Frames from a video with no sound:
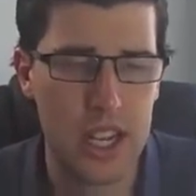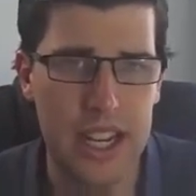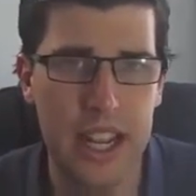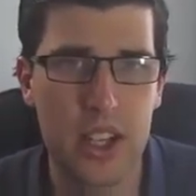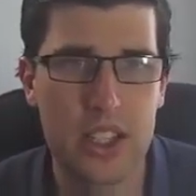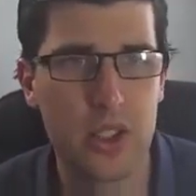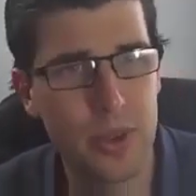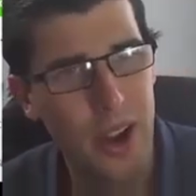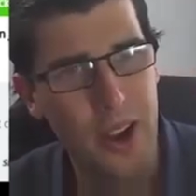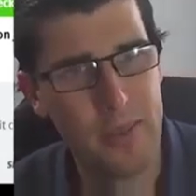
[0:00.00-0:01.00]
Okay, guys,
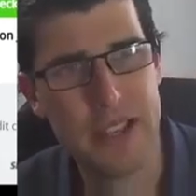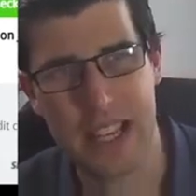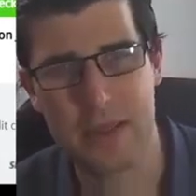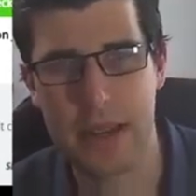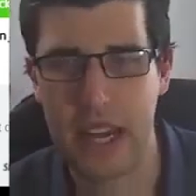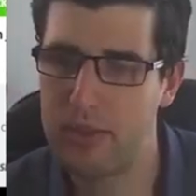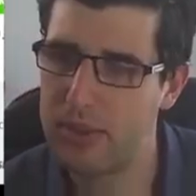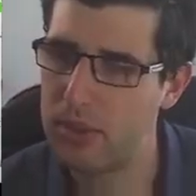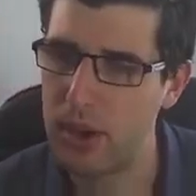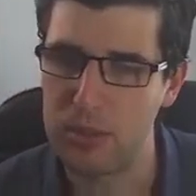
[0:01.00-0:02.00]
so I hope this has been
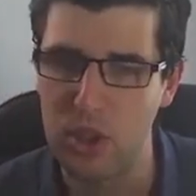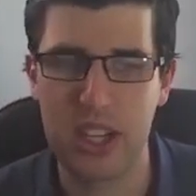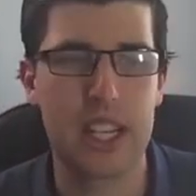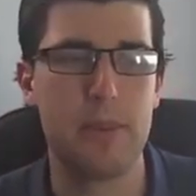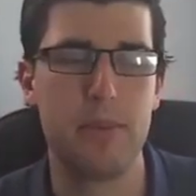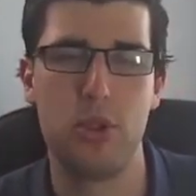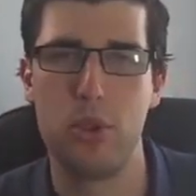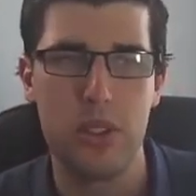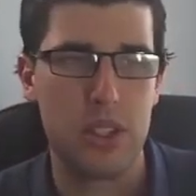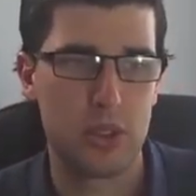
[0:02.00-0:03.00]
helpful. I'm trying to keep them
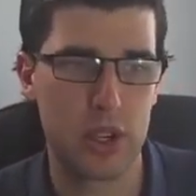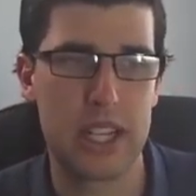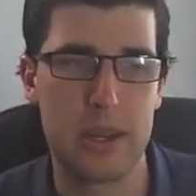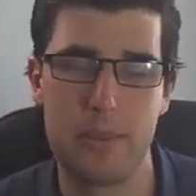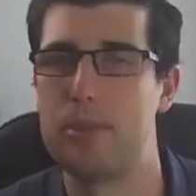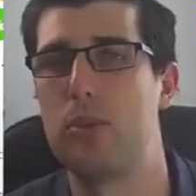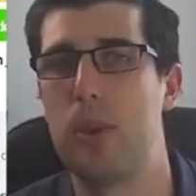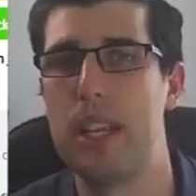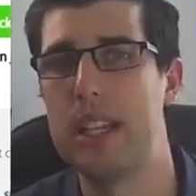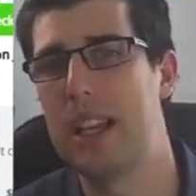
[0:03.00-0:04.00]
short, trying to keep them
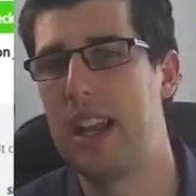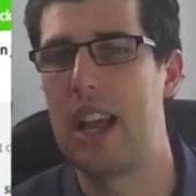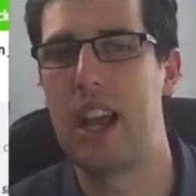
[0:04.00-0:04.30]
sweet,